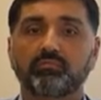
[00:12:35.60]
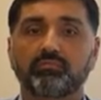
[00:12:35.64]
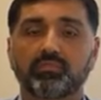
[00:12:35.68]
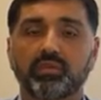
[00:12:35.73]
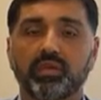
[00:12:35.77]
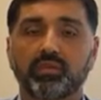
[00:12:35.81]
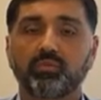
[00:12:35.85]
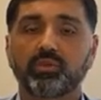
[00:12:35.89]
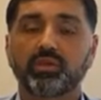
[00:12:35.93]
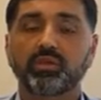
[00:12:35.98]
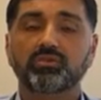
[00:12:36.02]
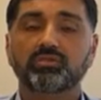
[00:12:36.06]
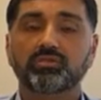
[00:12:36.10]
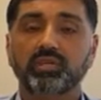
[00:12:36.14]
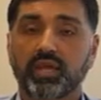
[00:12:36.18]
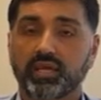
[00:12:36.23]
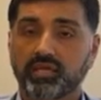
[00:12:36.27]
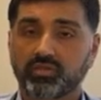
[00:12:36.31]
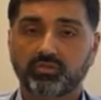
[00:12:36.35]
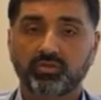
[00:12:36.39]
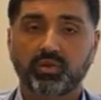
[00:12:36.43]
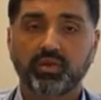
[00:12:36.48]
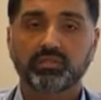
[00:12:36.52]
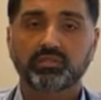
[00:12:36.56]
we use
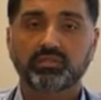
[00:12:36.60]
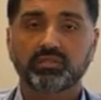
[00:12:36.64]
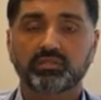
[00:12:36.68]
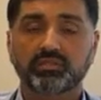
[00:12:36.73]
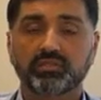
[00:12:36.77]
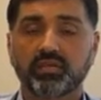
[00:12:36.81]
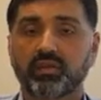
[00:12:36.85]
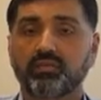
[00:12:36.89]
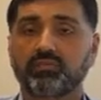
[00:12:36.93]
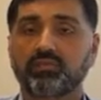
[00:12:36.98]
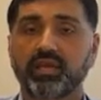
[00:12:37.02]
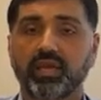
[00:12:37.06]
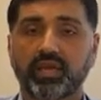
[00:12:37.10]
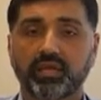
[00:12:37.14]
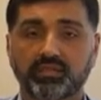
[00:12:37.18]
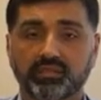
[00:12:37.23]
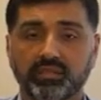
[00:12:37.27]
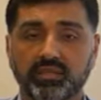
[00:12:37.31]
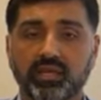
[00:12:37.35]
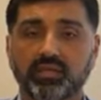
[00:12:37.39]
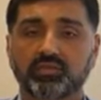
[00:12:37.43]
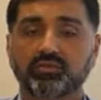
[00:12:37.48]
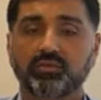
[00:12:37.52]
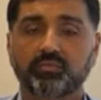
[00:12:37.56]
X-rays instead of CAT
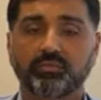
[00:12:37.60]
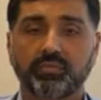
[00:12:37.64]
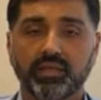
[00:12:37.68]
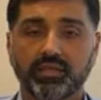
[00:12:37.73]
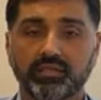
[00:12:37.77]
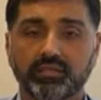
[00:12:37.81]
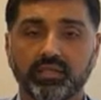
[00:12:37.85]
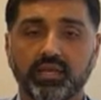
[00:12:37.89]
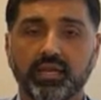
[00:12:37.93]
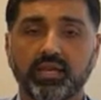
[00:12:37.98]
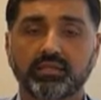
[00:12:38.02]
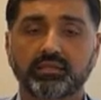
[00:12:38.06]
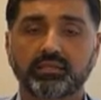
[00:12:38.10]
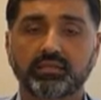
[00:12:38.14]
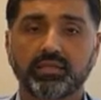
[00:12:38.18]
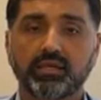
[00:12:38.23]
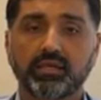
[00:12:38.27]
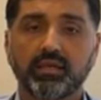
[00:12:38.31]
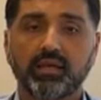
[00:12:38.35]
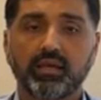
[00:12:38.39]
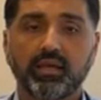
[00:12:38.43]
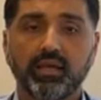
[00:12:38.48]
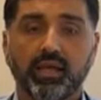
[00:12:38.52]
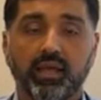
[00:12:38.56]
scans or PET scans?
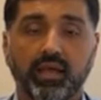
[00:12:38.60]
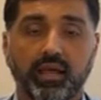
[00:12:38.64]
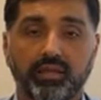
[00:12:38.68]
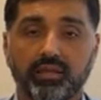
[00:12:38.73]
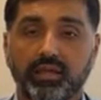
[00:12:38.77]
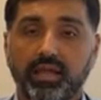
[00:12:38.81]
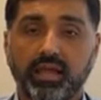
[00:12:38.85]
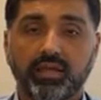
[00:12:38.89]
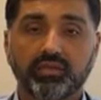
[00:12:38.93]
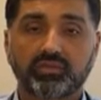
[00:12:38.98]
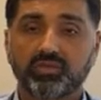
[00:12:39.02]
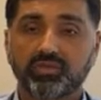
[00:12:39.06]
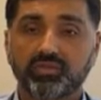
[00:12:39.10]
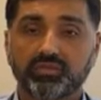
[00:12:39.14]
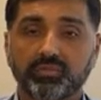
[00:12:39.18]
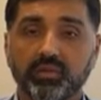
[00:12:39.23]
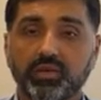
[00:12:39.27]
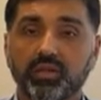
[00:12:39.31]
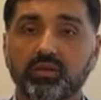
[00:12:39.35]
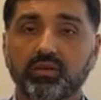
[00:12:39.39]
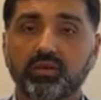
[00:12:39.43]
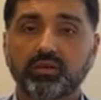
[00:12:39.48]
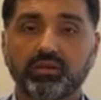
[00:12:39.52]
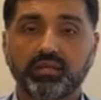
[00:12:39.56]
And the answer has
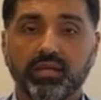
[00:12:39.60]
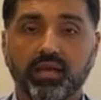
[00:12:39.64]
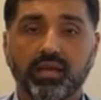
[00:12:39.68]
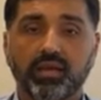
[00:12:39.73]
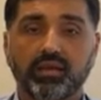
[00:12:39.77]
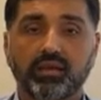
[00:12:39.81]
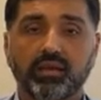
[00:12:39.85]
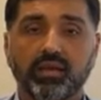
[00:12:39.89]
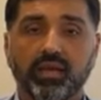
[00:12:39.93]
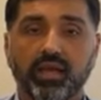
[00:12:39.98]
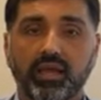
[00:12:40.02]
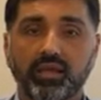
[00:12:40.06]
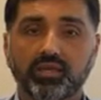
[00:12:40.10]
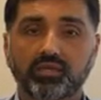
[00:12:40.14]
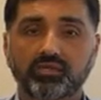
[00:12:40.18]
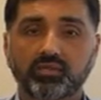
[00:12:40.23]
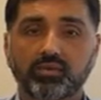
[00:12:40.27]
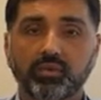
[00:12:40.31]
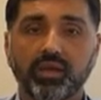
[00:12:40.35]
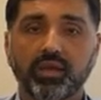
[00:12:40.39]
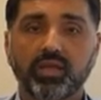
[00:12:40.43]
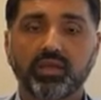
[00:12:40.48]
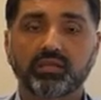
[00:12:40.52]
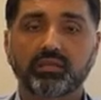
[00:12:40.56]
been looked at.
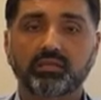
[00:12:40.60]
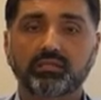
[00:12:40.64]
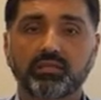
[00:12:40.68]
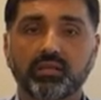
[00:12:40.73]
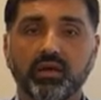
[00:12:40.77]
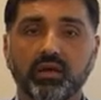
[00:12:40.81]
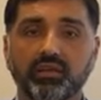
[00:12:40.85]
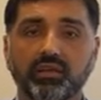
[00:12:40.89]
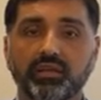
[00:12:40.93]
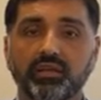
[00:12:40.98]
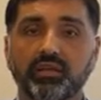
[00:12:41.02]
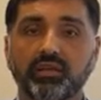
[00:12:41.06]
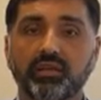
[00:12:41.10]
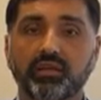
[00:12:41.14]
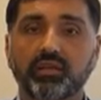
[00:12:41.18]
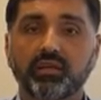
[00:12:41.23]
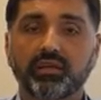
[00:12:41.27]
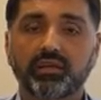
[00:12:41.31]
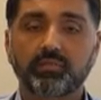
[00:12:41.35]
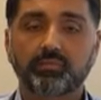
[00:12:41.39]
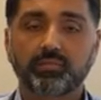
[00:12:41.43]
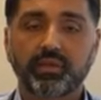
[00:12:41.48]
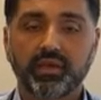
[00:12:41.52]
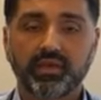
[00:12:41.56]
X-rays on a
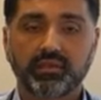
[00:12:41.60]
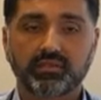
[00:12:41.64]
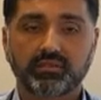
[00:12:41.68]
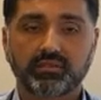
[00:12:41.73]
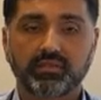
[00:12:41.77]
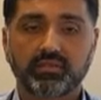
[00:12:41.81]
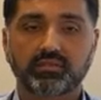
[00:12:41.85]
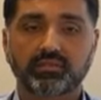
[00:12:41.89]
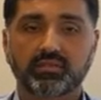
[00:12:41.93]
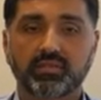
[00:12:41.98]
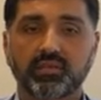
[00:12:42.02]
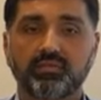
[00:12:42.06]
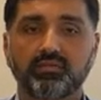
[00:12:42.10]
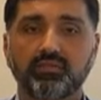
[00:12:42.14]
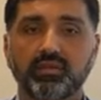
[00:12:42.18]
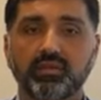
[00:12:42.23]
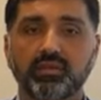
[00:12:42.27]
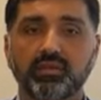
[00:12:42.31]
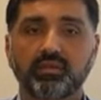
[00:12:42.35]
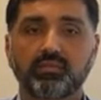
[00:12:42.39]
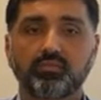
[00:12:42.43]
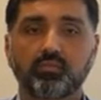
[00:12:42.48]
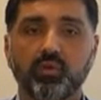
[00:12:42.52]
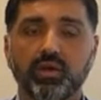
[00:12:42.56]
yearly basis,
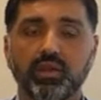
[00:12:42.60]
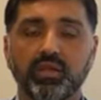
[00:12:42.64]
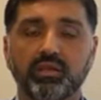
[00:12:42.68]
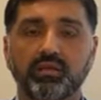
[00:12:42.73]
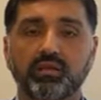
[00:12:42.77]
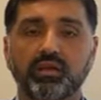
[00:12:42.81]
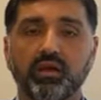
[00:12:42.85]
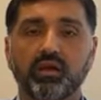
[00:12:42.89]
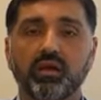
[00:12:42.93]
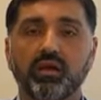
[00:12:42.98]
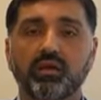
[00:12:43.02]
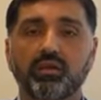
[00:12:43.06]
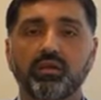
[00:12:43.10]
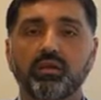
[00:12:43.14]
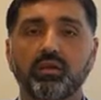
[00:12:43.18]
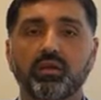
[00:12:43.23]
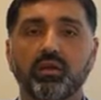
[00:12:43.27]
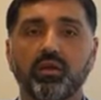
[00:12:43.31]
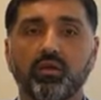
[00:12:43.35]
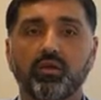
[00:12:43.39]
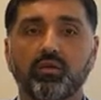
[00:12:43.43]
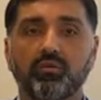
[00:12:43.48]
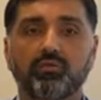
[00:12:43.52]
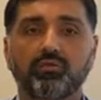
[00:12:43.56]
even when done
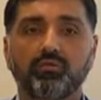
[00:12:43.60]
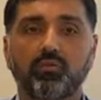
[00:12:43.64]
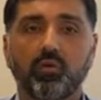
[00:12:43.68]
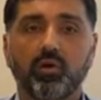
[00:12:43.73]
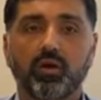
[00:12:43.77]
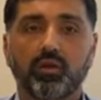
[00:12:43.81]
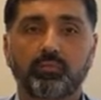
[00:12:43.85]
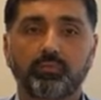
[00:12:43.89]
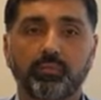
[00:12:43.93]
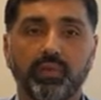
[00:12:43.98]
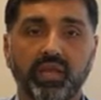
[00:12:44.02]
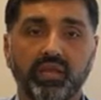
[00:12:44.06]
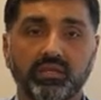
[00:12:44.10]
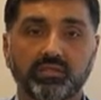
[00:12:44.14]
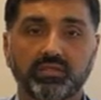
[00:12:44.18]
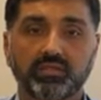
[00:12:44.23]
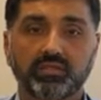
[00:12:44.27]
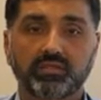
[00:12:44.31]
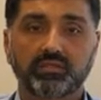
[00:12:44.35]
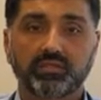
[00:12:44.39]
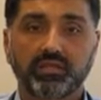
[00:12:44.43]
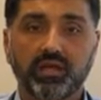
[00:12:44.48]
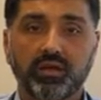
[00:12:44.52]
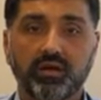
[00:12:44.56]
on
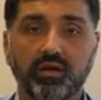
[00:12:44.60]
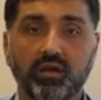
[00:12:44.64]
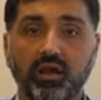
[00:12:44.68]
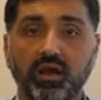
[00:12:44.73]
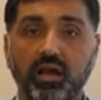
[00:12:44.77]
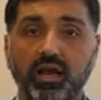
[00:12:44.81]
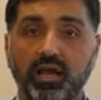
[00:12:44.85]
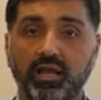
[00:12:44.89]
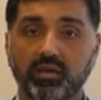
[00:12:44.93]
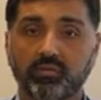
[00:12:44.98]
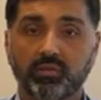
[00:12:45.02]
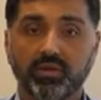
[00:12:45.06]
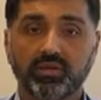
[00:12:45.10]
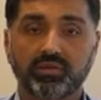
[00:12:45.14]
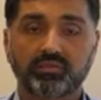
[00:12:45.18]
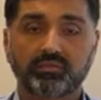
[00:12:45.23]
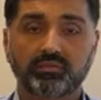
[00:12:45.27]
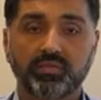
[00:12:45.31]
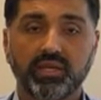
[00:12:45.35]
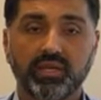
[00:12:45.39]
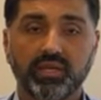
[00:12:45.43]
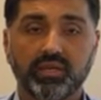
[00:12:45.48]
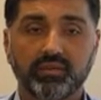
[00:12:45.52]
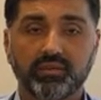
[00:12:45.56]
patients that are high risk,
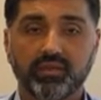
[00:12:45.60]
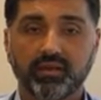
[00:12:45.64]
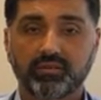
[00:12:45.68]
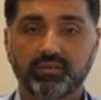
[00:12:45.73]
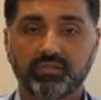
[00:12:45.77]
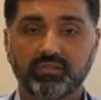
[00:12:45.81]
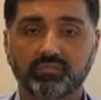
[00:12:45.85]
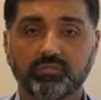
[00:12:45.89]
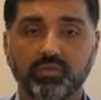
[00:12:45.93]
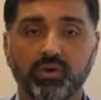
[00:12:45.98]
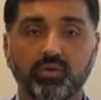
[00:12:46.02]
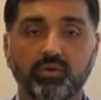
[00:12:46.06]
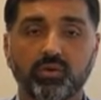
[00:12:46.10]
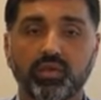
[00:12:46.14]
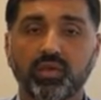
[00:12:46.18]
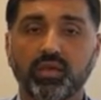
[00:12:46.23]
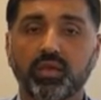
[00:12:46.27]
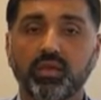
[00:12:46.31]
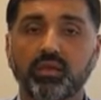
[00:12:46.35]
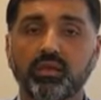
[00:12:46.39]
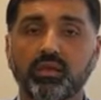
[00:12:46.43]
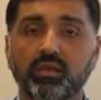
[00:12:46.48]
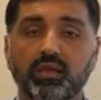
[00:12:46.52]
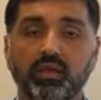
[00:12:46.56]
meaning they're
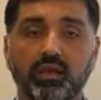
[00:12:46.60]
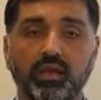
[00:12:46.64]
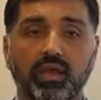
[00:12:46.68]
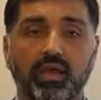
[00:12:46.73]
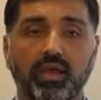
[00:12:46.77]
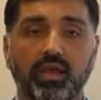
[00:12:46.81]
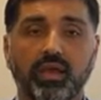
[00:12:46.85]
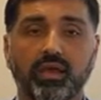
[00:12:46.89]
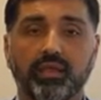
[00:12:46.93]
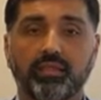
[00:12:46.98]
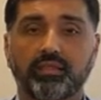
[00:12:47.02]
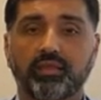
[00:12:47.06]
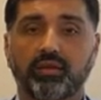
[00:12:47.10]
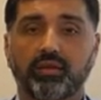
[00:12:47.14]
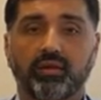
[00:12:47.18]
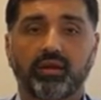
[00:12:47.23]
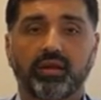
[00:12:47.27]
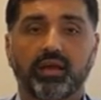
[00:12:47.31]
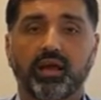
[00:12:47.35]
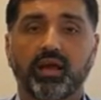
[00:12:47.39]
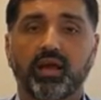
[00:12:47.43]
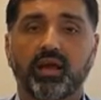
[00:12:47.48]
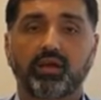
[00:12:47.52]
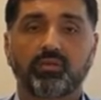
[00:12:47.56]
smoking and they're at
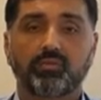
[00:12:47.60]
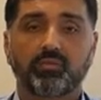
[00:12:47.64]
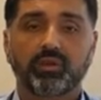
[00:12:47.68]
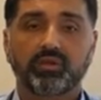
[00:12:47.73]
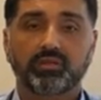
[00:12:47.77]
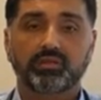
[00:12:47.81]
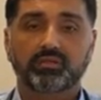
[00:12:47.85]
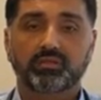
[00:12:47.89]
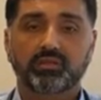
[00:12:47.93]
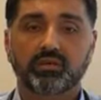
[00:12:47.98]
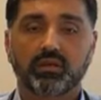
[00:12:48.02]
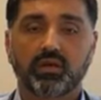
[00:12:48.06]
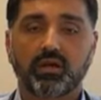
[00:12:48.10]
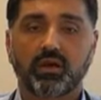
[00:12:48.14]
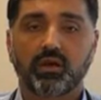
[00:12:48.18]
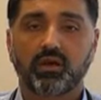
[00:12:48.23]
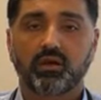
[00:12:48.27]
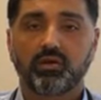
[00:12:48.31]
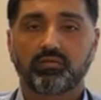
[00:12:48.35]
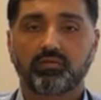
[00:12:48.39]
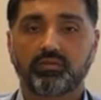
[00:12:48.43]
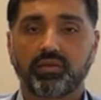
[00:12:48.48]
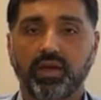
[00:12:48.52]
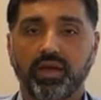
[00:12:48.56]
a high risk
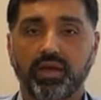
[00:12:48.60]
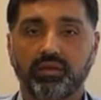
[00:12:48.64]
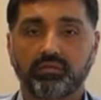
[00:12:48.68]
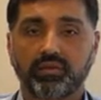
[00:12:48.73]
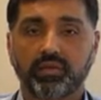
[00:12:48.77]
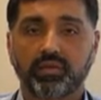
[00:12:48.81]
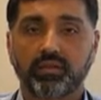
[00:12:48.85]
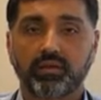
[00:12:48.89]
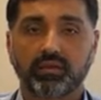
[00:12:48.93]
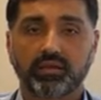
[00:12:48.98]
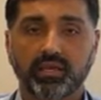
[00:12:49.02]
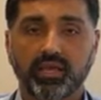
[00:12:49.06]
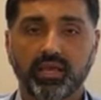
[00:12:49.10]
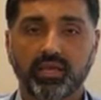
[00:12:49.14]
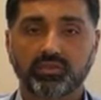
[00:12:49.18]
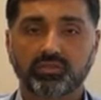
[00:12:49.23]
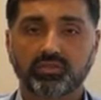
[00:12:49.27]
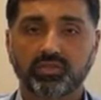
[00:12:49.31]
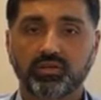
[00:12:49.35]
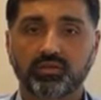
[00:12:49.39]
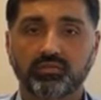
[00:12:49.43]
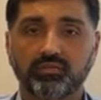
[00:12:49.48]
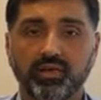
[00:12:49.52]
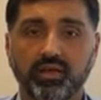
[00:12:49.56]
of having lung
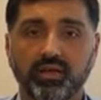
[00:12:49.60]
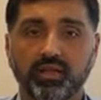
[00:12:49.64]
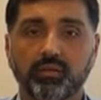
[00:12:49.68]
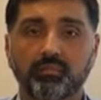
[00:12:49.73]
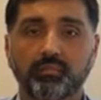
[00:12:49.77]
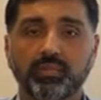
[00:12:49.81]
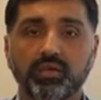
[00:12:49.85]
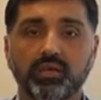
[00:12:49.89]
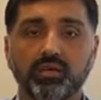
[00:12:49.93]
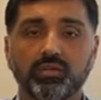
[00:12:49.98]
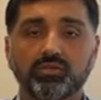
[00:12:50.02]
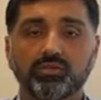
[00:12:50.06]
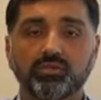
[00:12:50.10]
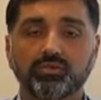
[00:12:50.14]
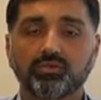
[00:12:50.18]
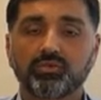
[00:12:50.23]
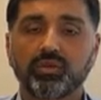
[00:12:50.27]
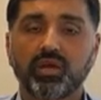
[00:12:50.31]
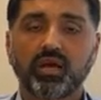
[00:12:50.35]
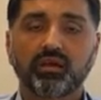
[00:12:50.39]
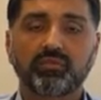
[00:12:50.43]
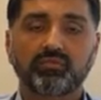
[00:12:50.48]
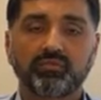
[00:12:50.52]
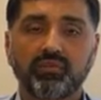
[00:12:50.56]
cancer develop, do
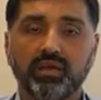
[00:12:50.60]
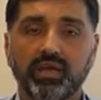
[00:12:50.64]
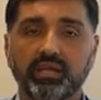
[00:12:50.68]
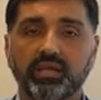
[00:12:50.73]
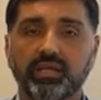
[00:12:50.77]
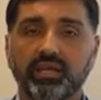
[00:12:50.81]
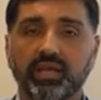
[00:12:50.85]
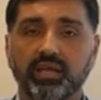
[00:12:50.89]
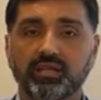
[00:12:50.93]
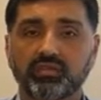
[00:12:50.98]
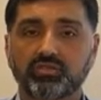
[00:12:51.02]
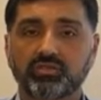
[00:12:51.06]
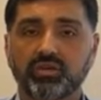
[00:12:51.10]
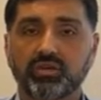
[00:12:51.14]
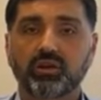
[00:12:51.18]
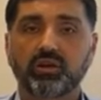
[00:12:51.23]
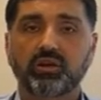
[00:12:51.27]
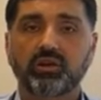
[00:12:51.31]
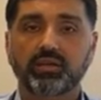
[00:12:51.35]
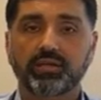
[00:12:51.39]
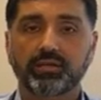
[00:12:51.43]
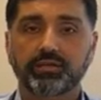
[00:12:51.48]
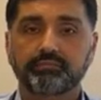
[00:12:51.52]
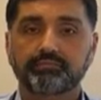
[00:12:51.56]
not find cancer
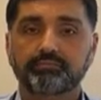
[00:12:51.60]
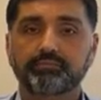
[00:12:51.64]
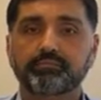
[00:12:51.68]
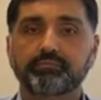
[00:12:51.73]
early.